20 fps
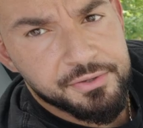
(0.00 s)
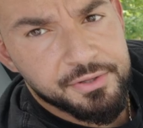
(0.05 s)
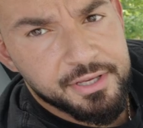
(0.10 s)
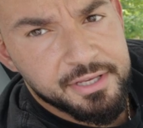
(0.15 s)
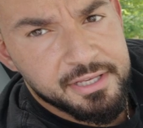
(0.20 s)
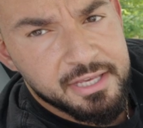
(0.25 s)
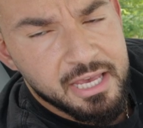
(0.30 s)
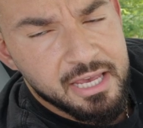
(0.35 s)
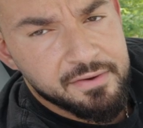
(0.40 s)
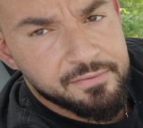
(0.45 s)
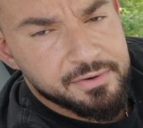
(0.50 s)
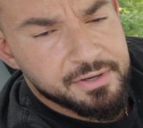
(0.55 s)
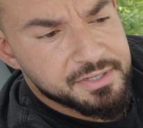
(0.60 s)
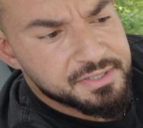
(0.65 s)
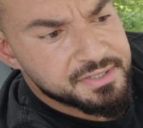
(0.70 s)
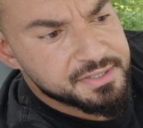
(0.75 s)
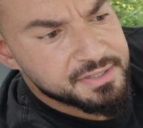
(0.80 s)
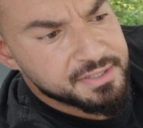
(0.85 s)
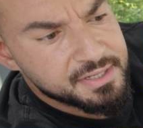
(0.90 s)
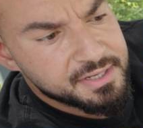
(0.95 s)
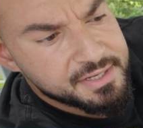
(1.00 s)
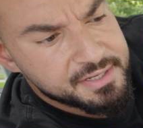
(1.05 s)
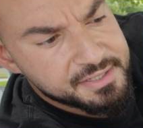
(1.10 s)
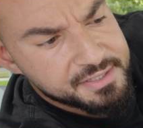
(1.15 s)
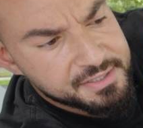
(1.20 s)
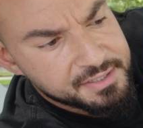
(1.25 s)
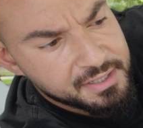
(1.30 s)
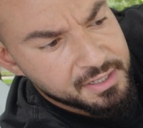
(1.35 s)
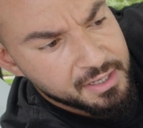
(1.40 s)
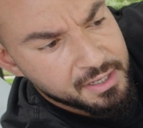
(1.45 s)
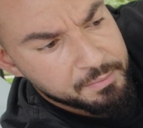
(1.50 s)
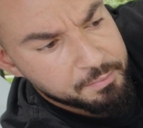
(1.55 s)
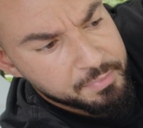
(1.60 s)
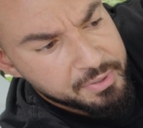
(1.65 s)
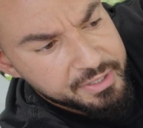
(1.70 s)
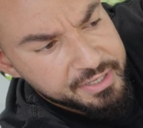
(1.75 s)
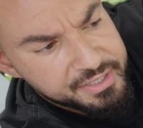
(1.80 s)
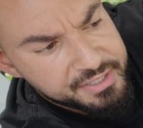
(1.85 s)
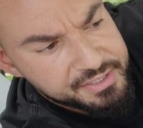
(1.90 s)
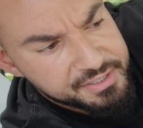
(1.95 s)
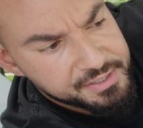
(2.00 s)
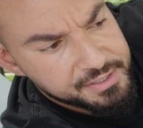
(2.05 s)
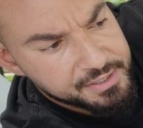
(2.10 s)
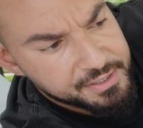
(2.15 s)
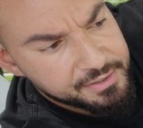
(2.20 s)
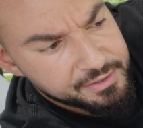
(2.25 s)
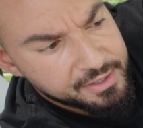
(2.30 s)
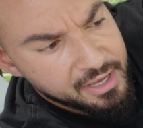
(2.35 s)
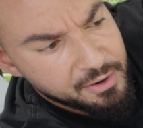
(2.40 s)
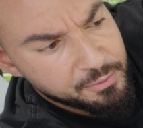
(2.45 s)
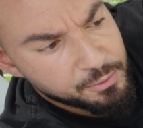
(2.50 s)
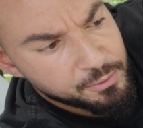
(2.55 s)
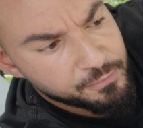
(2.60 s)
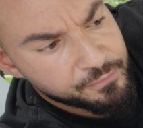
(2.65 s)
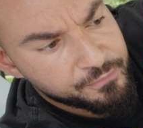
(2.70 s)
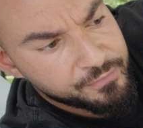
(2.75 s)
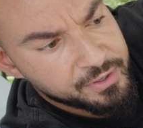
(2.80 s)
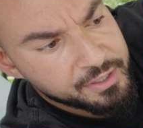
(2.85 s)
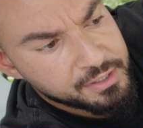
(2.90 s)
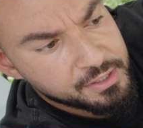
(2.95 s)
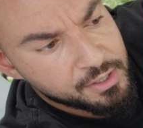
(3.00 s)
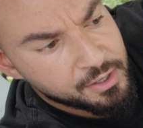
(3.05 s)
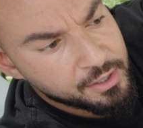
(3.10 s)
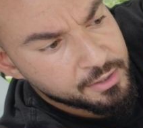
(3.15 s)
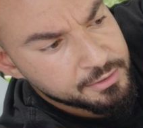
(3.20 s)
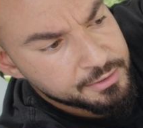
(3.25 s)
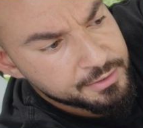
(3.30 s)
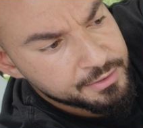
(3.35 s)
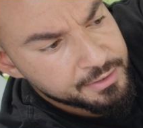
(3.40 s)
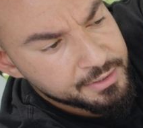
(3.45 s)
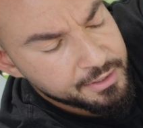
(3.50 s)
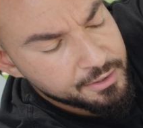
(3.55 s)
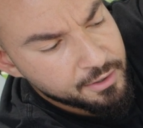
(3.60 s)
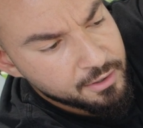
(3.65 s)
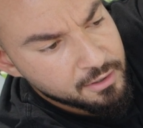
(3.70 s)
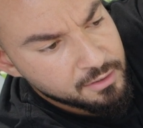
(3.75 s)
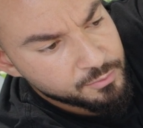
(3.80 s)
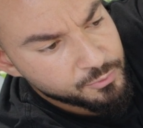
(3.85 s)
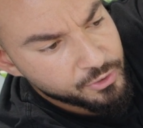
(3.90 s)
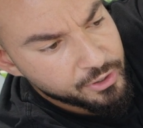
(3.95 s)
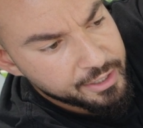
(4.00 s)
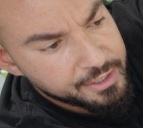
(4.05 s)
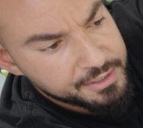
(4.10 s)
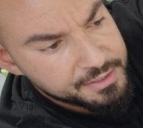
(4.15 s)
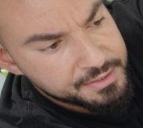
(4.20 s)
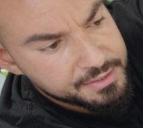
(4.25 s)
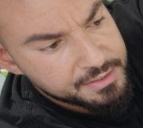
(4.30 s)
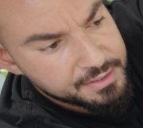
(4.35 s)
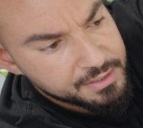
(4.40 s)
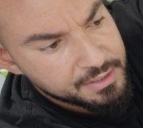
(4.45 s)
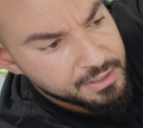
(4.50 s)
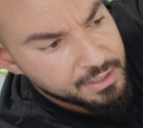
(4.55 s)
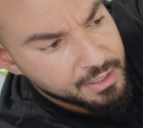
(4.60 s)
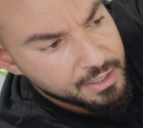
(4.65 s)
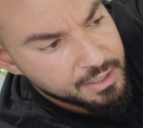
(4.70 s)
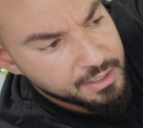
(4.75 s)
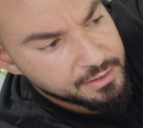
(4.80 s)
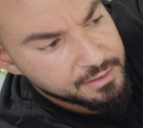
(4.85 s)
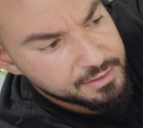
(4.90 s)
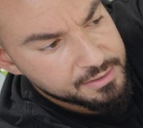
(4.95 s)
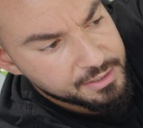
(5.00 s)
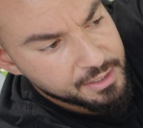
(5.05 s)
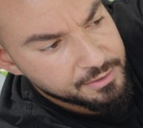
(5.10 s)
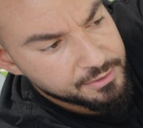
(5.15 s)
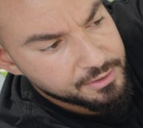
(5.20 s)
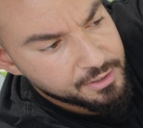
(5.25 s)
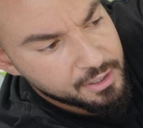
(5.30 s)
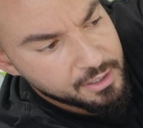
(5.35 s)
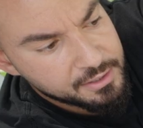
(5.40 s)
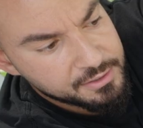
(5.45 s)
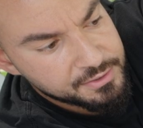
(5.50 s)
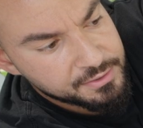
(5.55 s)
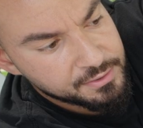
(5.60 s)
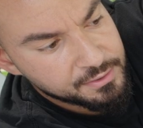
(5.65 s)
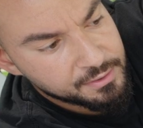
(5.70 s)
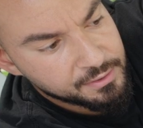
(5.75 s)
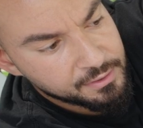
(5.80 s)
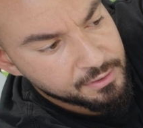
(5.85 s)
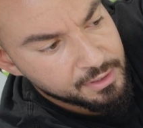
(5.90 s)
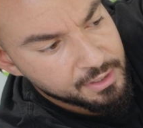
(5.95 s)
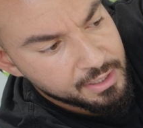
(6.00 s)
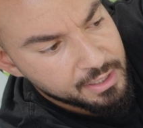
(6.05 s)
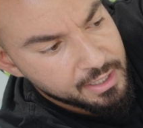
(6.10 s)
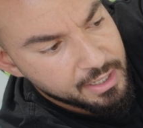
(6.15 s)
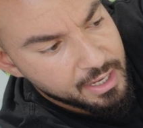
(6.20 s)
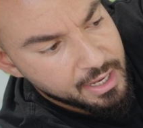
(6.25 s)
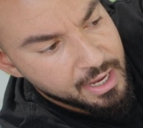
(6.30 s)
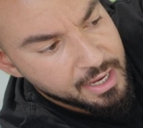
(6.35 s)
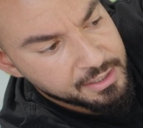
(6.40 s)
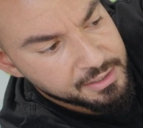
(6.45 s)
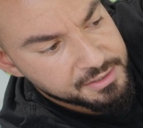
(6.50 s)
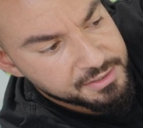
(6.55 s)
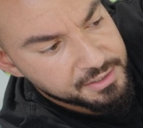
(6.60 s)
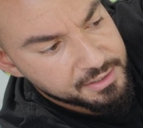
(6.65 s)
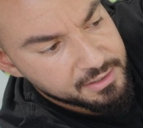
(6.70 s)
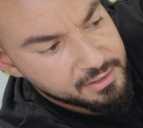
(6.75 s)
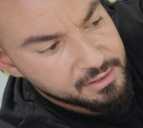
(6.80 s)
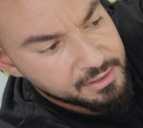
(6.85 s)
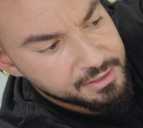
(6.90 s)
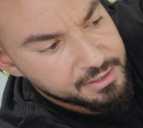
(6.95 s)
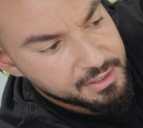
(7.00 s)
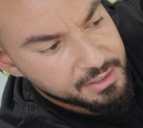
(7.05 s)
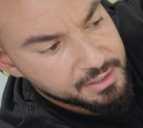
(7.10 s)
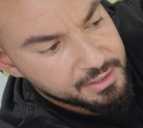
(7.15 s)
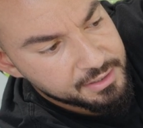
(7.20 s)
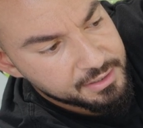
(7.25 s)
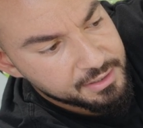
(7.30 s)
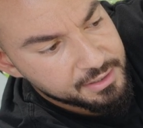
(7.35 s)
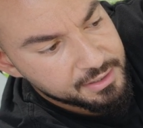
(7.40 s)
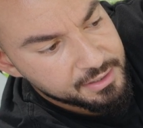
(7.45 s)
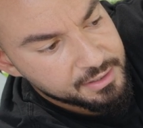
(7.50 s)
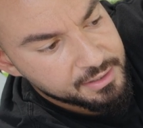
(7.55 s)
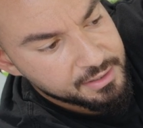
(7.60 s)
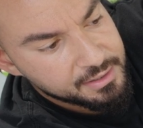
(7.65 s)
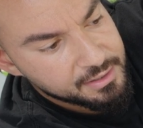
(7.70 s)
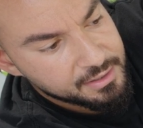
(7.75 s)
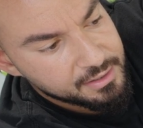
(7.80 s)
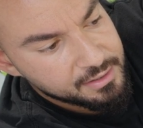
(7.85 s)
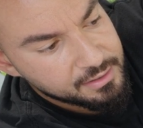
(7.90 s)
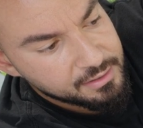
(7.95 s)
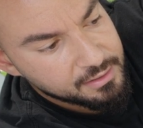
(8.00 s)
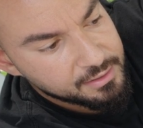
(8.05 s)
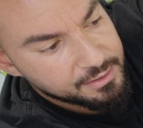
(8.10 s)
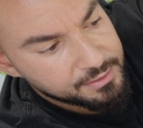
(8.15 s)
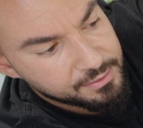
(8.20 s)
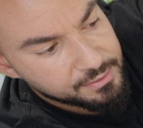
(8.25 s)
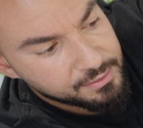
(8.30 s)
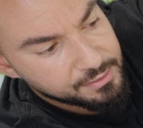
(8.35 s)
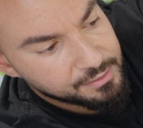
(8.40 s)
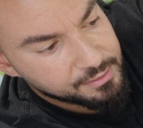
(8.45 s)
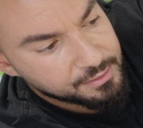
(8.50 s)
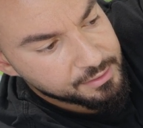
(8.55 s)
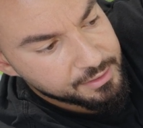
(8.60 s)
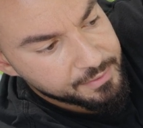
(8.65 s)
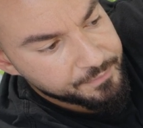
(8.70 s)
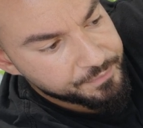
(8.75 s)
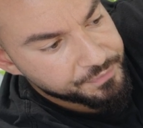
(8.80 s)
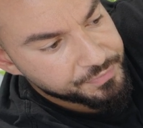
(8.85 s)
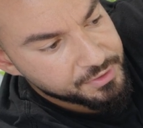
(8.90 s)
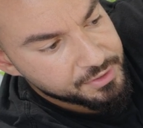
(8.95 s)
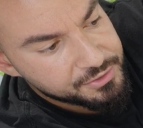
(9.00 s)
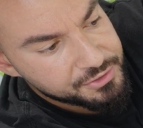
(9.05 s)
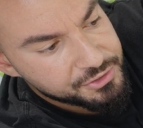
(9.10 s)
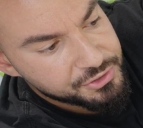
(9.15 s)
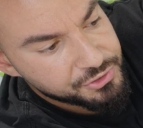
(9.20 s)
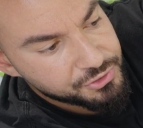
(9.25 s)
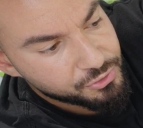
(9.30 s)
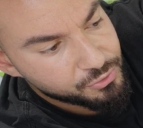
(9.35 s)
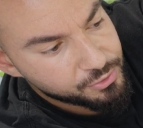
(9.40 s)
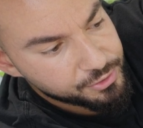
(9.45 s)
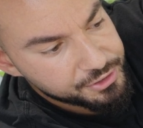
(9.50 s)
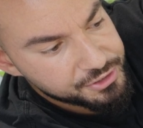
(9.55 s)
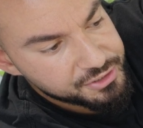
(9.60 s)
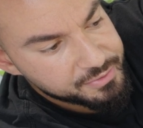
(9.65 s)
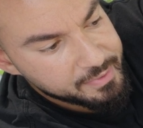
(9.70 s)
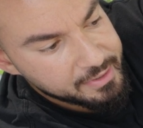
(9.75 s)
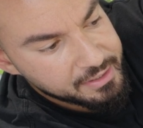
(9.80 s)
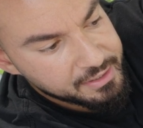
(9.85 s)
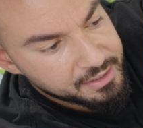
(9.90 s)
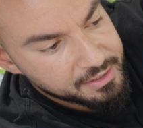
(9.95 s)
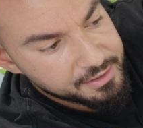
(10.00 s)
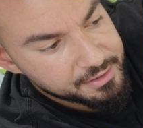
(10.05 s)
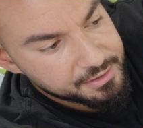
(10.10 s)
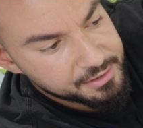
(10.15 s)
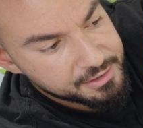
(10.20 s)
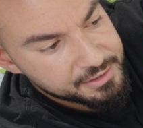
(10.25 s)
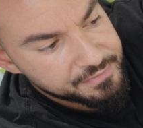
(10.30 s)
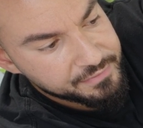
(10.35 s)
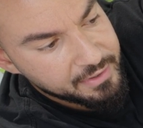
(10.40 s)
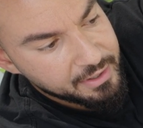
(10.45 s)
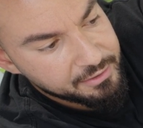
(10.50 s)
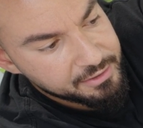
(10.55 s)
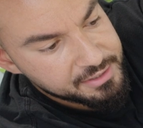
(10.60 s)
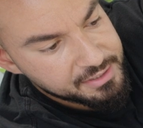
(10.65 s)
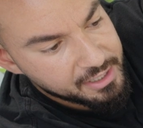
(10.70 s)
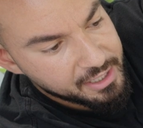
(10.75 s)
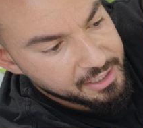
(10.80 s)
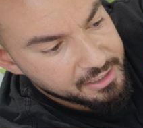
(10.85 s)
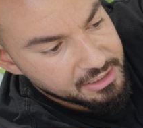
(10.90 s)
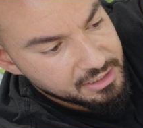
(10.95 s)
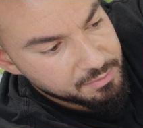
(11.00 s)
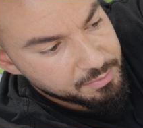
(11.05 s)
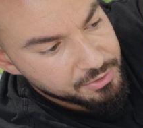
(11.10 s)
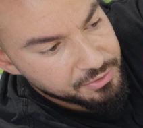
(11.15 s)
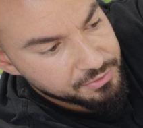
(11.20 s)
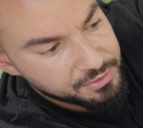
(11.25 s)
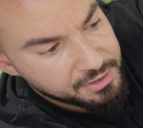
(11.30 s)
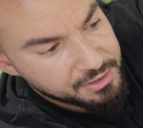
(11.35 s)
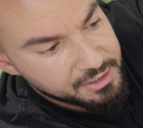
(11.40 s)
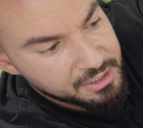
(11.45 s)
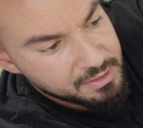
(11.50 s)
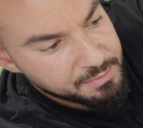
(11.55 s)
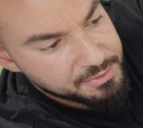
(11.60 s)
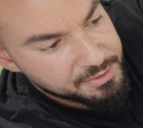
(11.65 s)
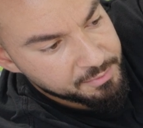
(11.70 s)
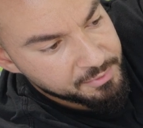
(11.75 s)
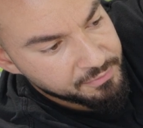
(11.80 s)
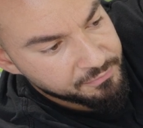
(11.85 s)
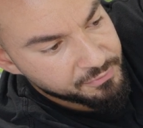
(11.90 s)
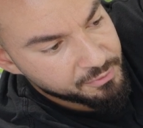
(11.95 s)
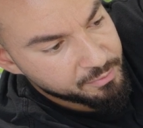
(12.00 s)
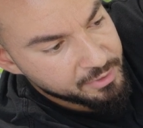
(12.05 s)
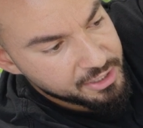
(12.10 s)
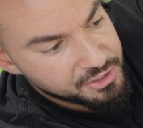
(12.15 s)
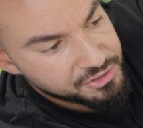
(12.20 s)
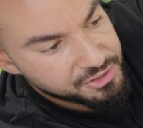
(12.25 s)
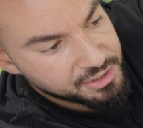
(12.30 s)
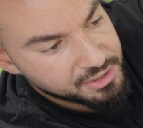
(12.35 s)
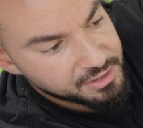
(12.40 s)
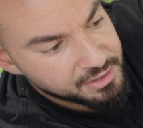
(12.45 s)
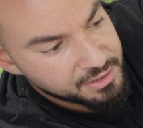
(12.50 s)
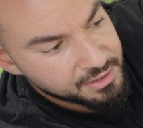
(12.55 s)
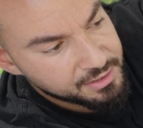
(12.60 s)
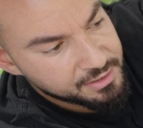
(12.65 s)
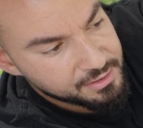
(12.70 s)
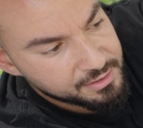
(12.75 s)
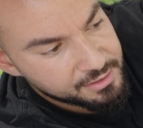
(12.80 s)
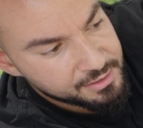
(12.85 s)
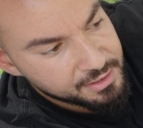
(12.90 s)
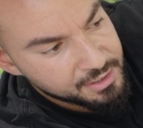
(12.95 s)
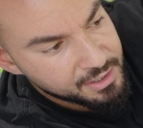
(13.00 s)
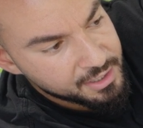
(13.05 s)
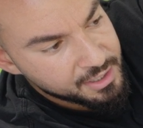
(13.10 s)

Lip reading: they gave us this piece here that will fit under the armrest in the center console, and it's a clicking little storage bin here. It's very tiny, but you can keep some information in here,